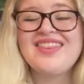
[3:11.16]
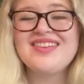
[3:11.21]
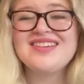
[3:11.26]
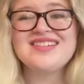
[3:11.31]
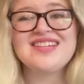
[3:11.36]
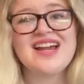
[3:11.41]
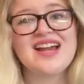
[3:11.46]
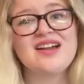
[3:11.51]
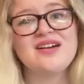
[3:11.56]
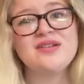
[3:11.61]
The
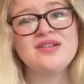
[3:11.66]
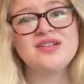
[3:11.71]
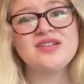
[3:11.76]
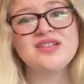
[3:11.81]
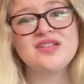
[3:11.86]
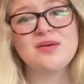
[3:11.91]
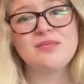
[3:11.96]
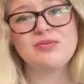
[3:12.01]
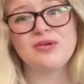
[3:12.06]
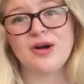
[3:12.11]

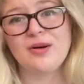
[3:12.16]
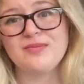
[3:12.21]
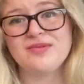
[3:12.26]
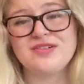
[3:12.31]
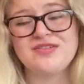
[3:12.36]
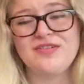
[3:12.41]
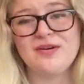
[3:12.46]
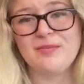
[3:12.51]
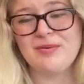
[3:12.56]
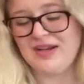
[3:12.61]
second prompt
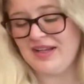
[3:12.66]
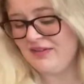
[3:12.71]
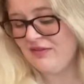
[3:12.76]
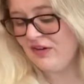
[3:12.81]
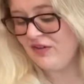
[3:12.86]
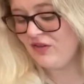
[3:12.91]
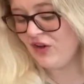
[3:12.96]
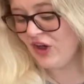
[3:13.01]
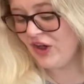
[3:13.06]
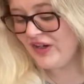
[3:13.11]
for
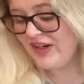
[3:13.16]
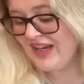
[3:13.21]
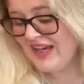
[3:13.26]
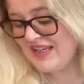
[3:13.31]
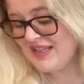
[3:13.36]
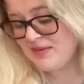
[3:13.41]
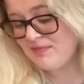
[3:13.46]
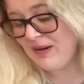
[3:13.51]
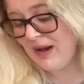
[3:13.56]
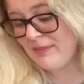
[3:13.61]
Believathon
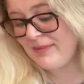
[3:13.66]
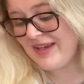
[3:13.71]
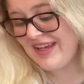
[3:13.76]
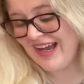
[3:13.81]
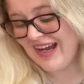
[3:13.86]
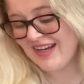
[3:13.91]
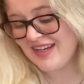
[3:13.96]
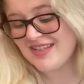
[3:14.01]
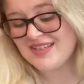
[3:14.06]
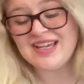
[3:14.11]
is Baba
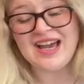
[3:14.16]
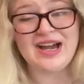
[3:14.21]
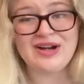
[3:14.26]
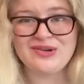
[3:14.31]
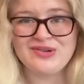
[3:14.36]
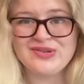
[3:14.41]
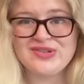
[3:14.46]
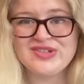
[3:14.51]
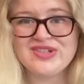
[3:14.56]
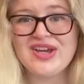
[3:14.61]
Yaga's
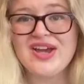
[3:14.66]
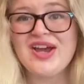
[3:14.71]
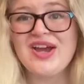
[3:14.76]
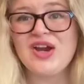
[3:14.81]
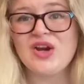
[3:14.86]
House.